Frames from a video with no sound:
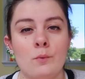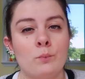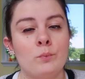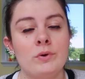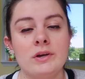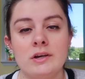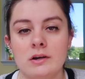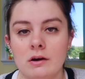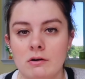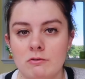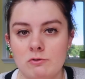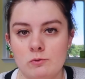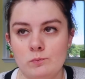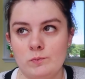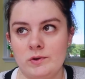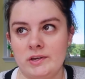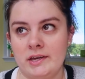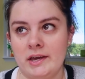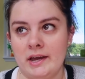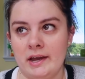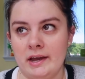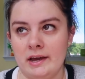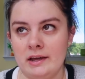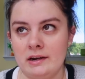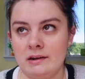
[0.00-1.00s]
We go when we
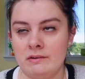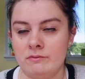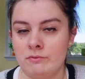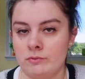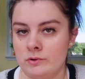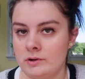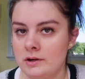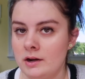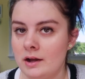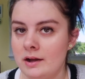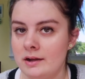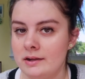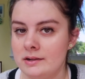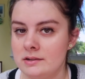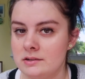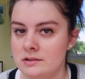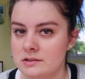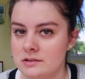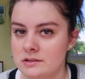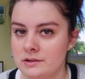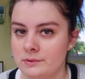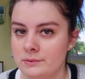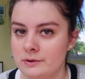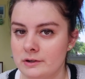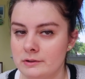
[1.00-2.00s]
can. If we're not in
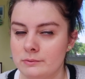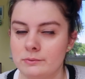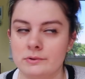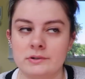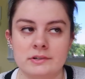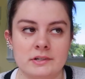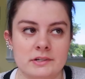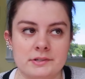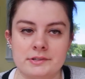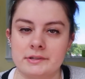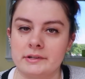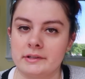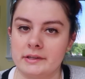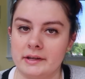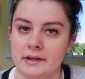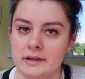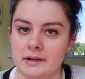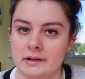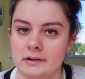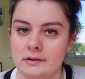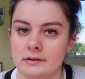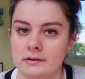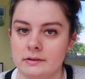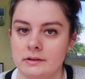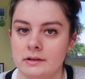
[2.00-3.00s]
Disney World, we're in
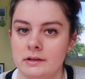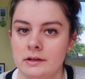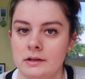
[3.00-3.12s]
Disneyland.